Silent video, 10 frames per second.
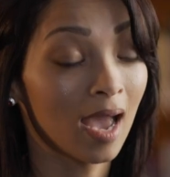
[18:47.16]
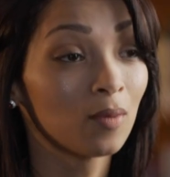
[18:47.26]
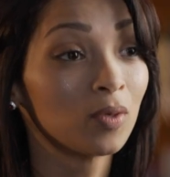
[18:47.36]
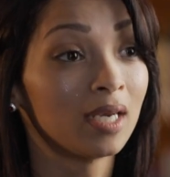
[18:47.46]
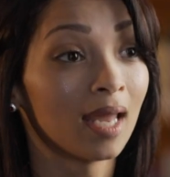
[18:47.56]
I
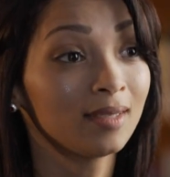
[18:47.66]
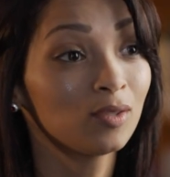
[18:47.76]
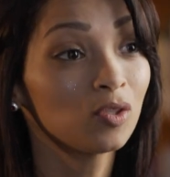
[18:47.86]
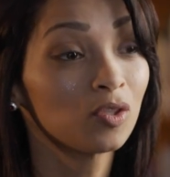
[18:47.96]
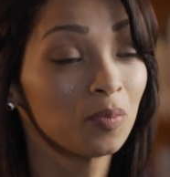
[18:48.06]
would like
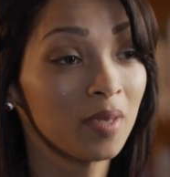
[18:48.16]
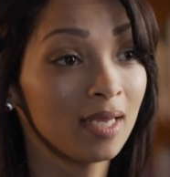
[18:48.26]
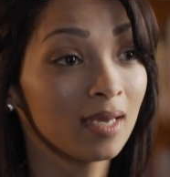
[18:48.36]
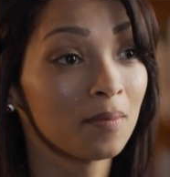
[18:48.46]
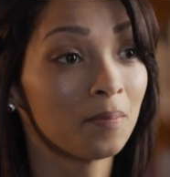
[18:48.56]
to
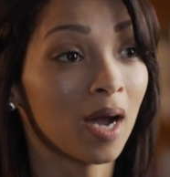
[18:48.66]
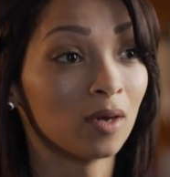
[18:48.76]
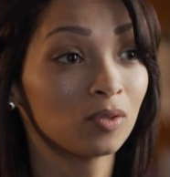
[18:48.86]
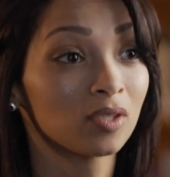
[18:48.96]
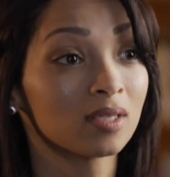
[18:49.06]
speak
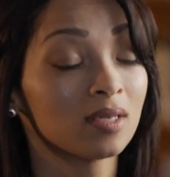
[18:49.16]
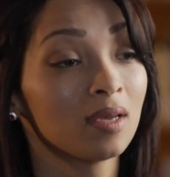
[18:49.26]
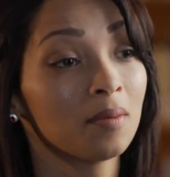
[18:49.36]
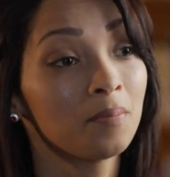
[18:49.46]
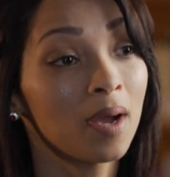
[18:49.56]
about
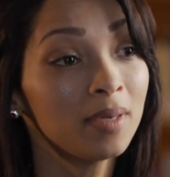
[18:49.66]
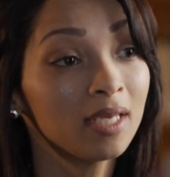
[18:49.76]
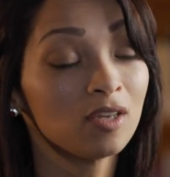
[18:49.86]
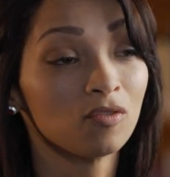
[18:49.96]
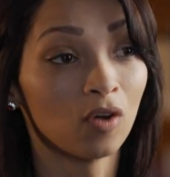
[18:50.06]

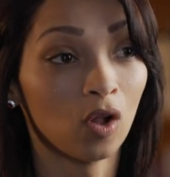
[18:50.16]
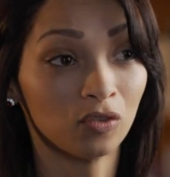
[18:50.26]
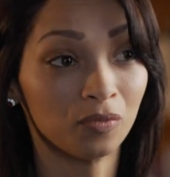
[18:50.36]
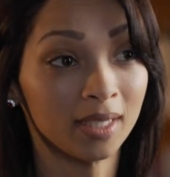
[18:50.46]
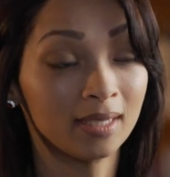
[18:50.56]
public
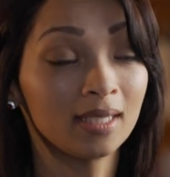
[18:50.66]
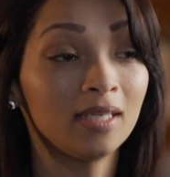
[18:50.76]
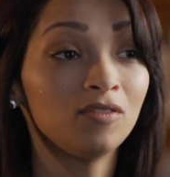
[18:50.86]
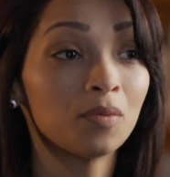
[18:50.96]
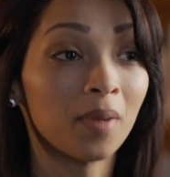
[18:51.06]
involvement
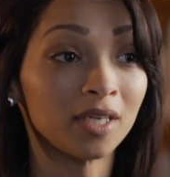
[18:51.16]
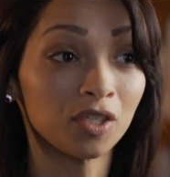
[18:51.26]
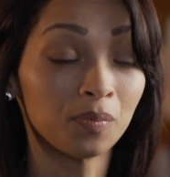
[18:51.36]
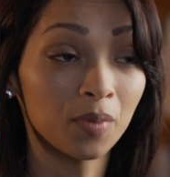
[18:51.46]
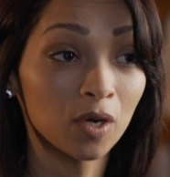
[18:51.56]
in the
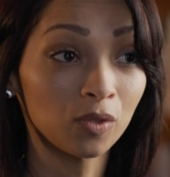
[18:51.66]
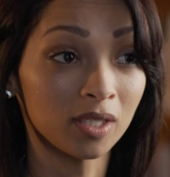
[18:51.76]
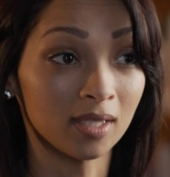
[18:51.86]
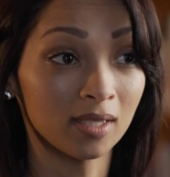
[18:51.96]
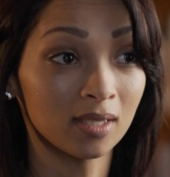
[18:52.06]
budget
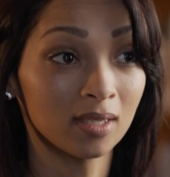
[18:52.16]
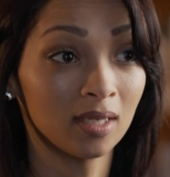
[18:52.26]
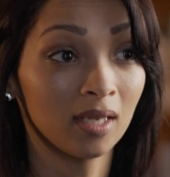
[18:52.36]
process.